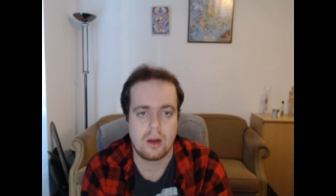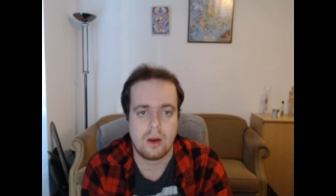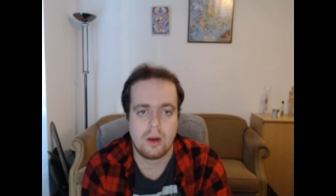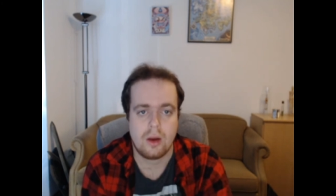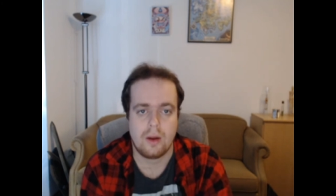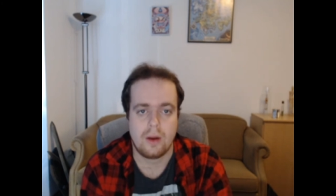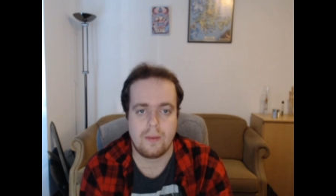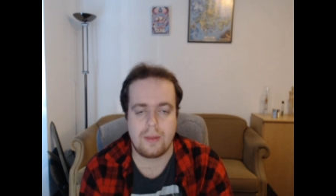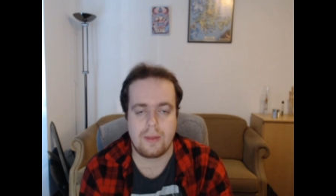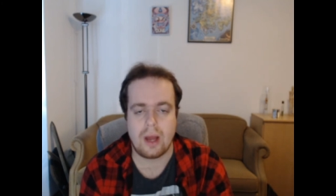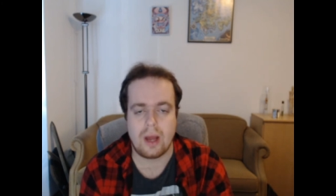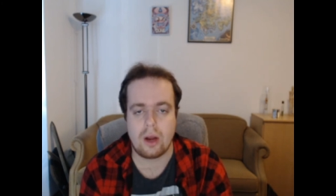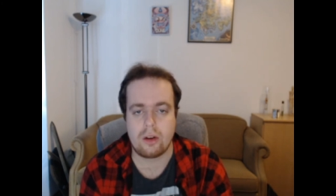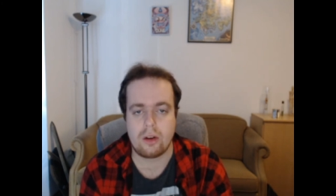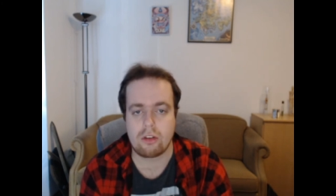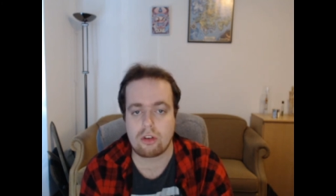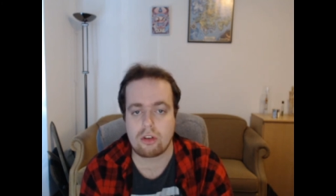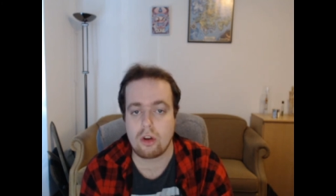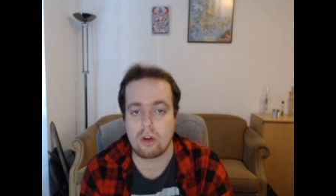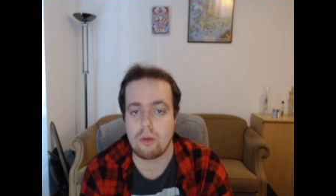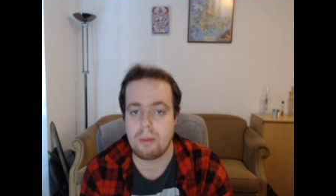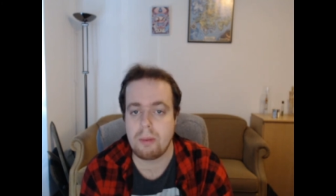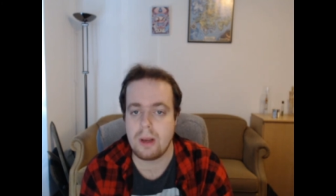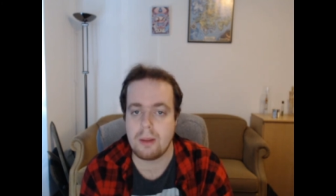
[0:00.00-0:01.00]
Now this
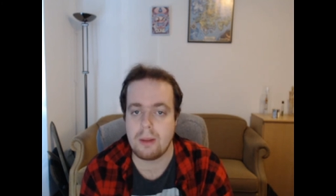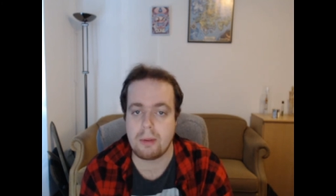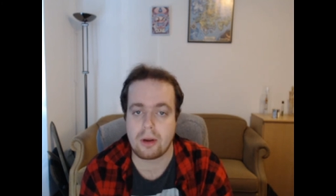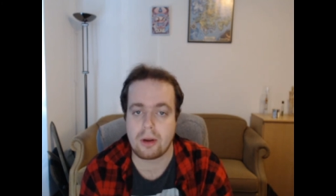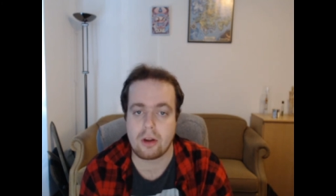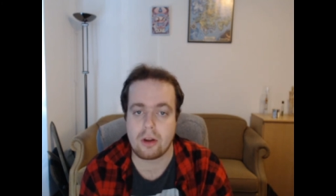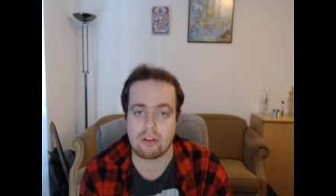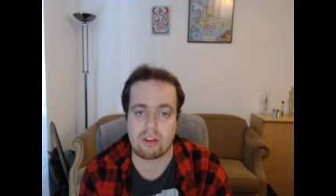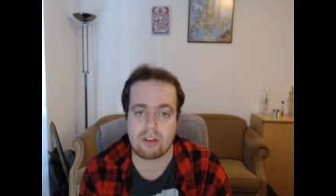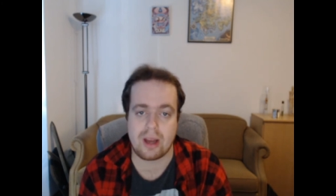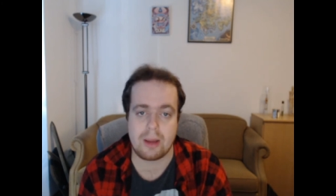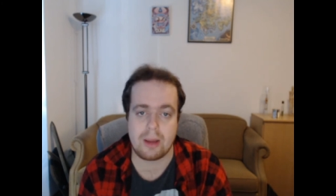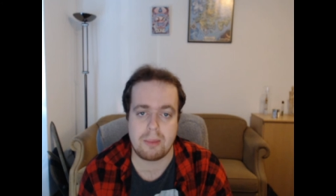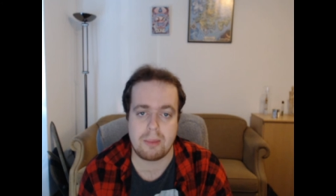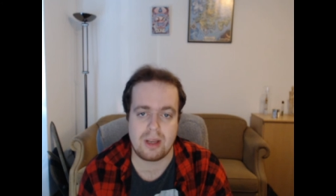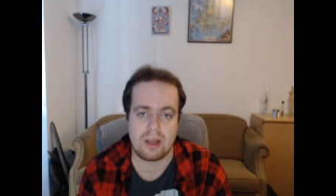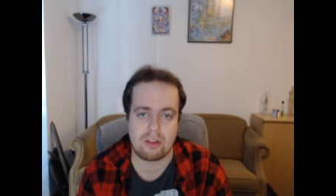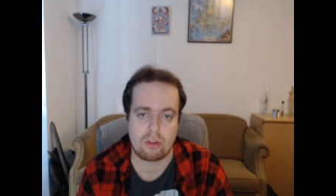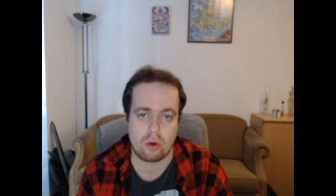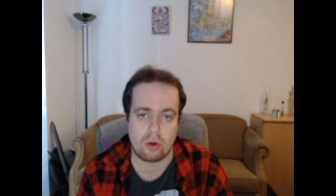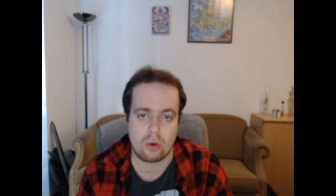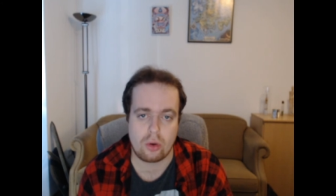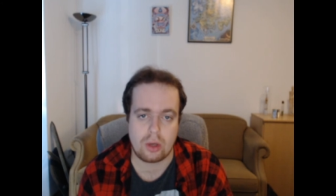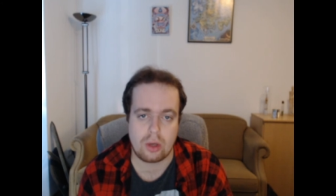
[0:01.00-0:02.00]
could be because I'm
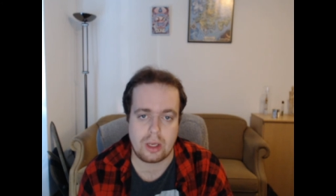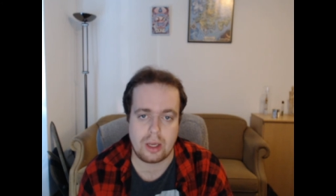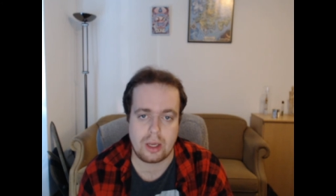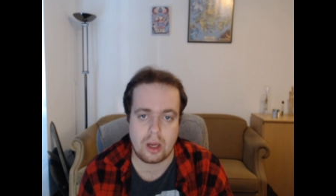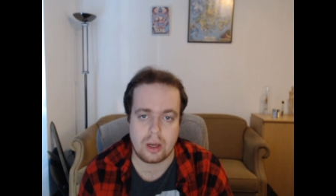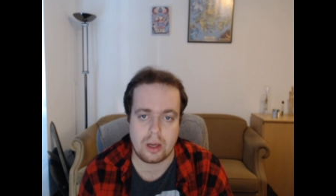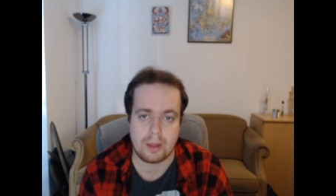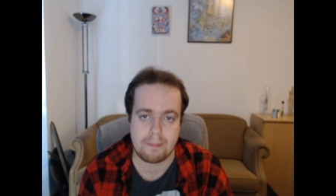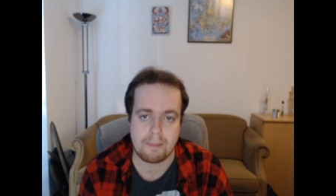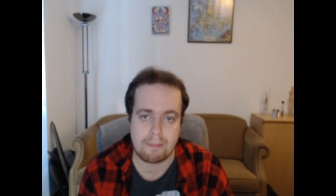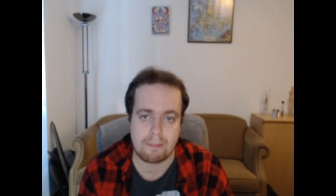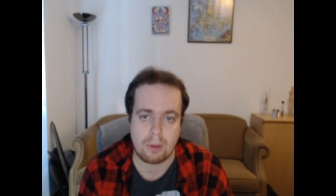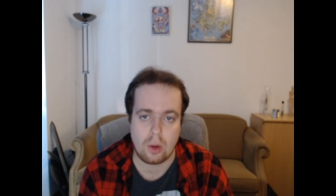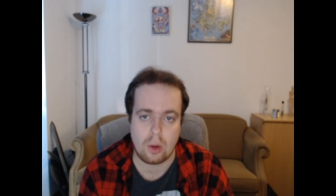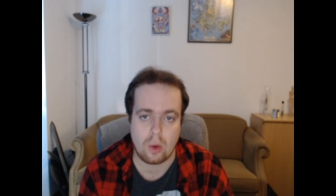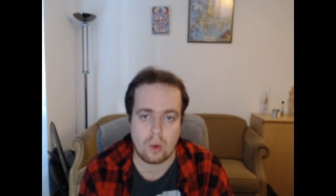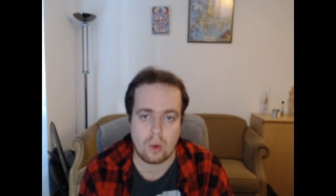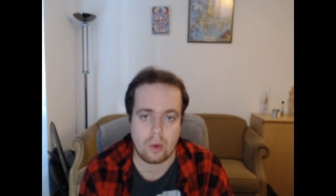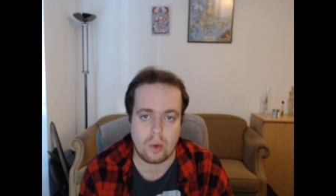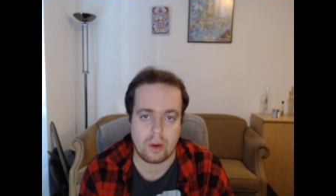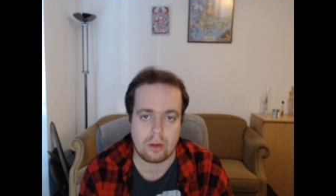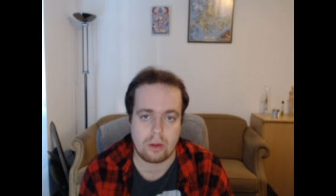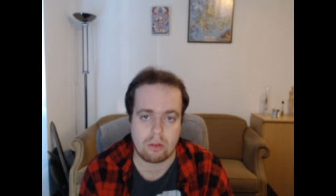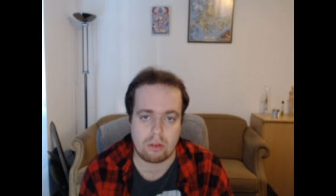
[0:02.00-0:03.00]
eternally
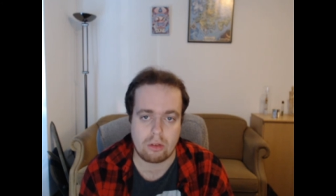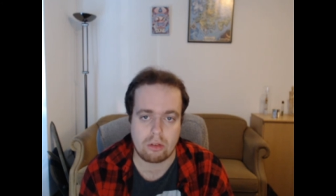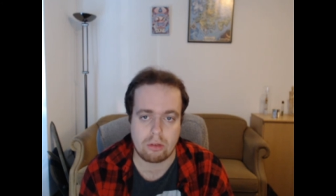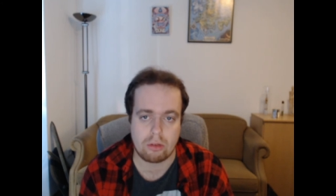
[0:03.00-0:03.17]
unemployed,